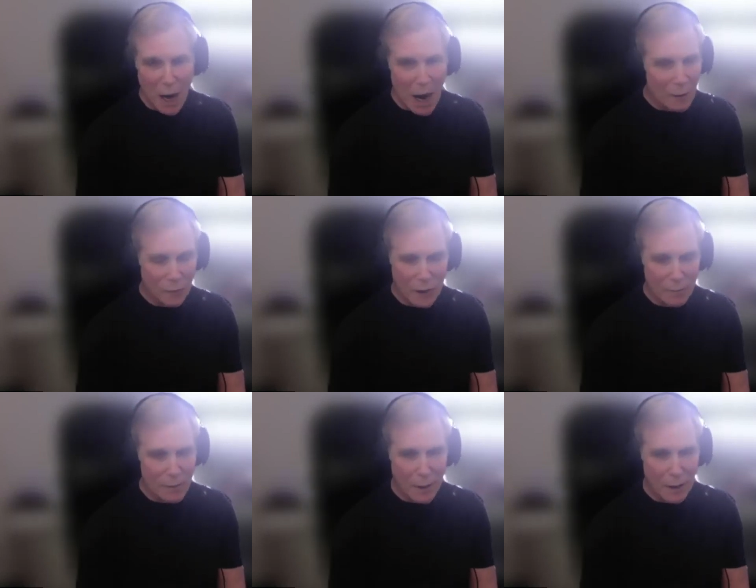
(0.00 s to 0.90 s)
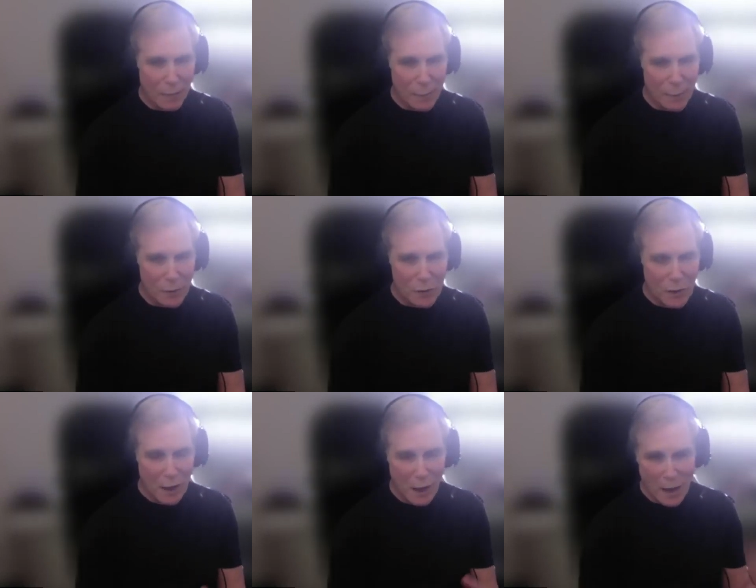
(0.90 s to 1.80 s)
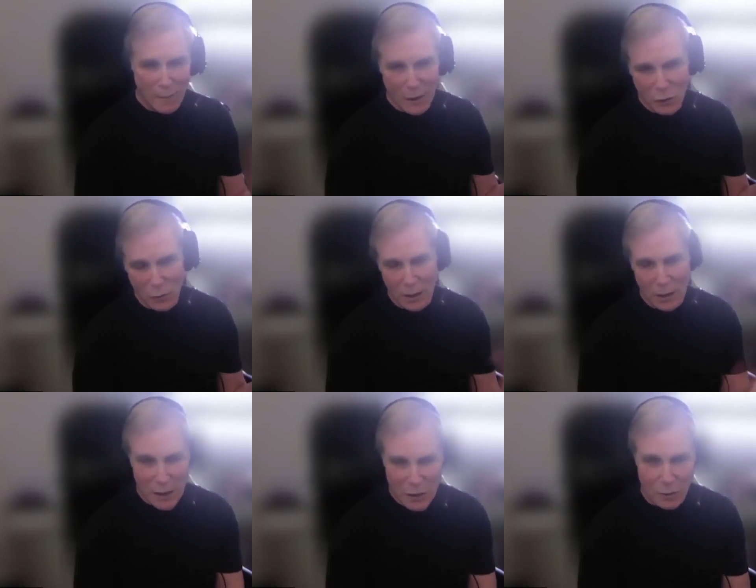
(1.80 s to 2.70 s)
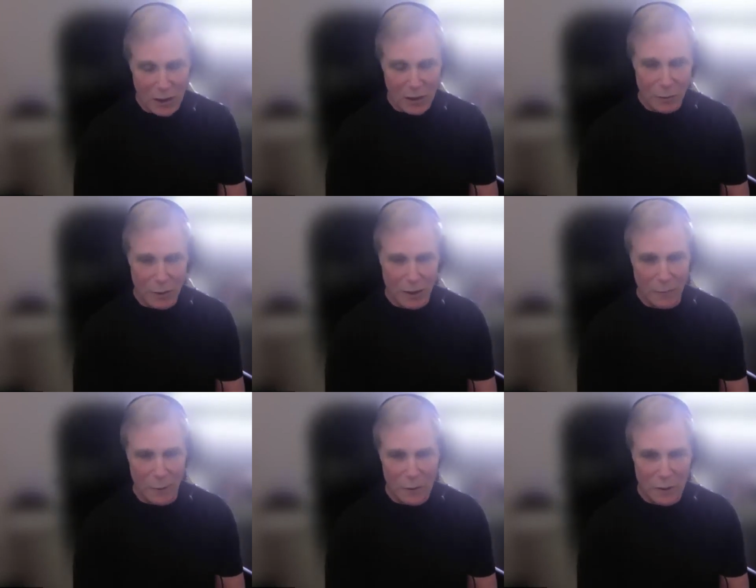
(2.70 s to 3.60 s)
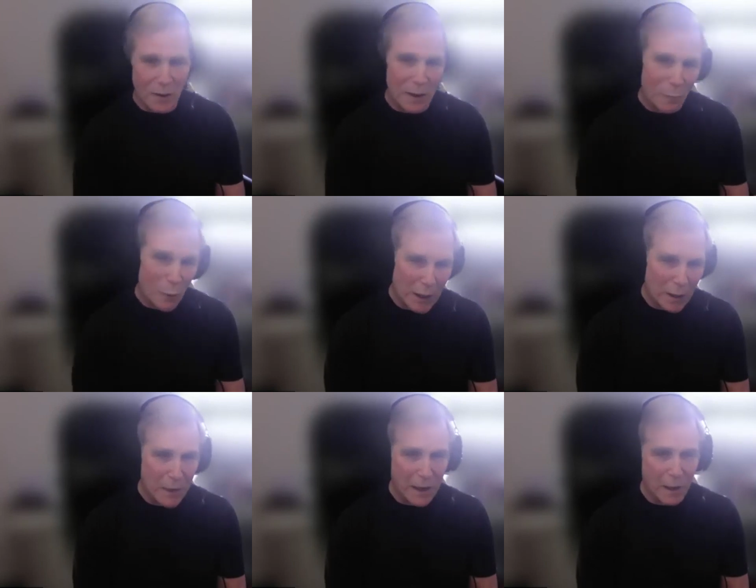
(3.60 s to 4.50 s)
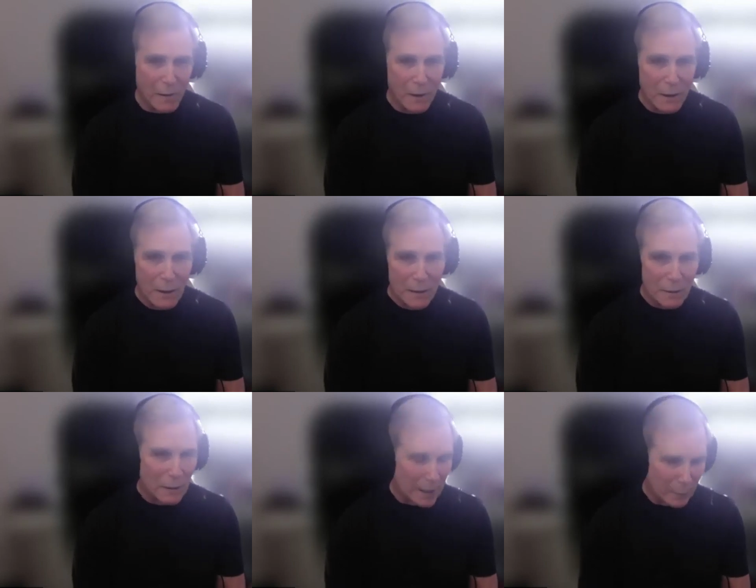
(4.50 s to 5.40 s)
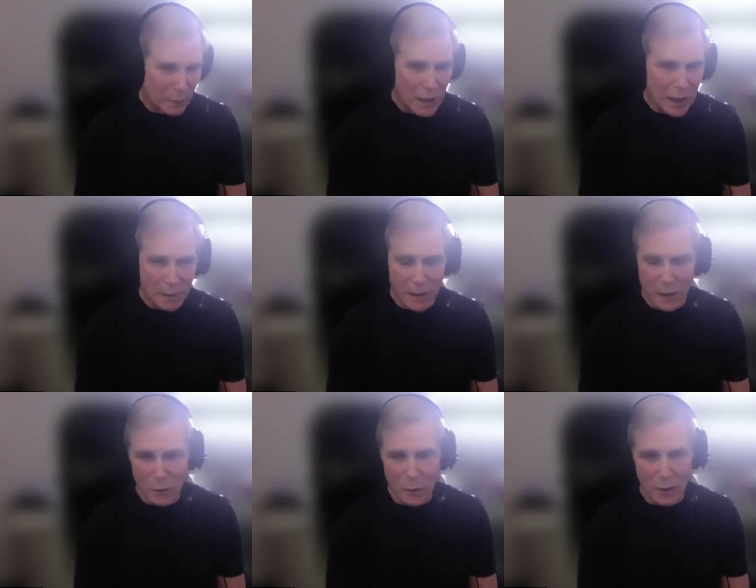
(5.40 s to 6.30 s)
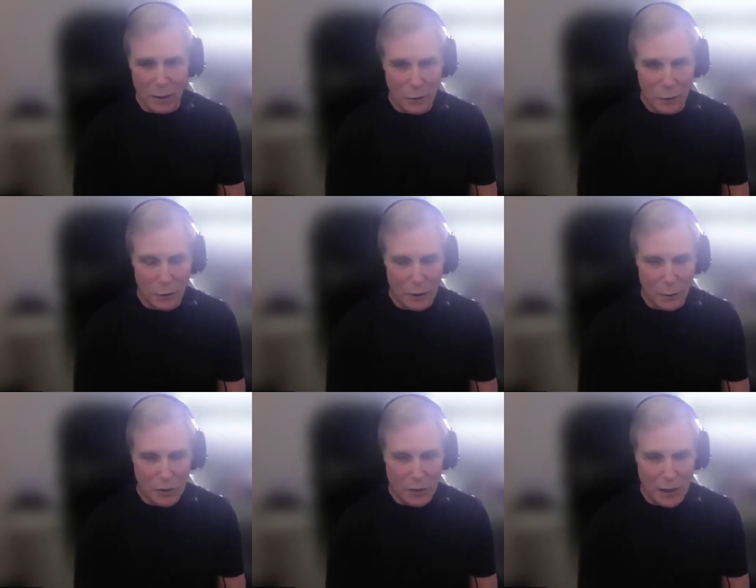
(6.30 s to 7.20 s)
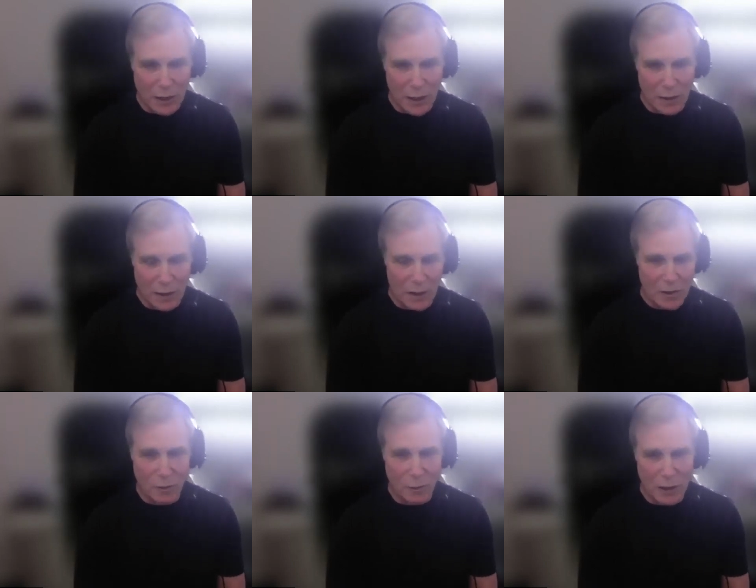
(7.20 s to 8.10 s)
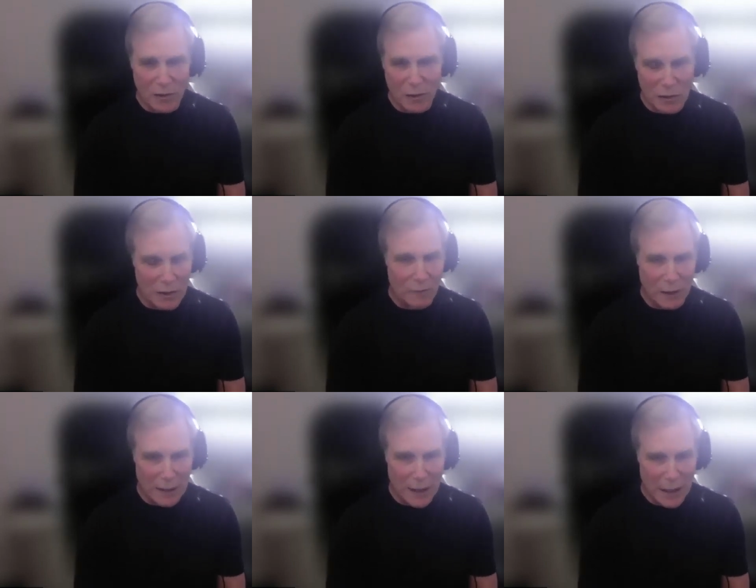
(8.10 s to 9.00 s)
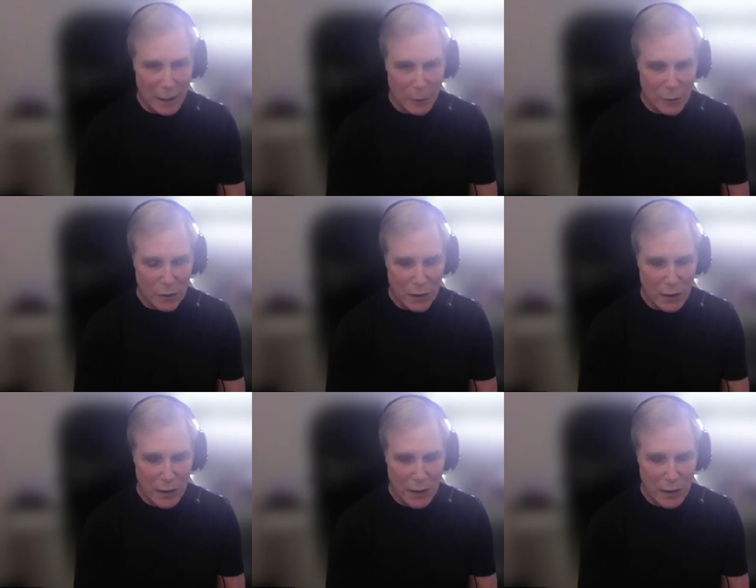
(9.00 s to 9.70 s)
I don't take my money first. I make sure my customer gets paid first, and then we get paid a, like we talked about, 20 to 30%, and the customer gets a 70, 80%.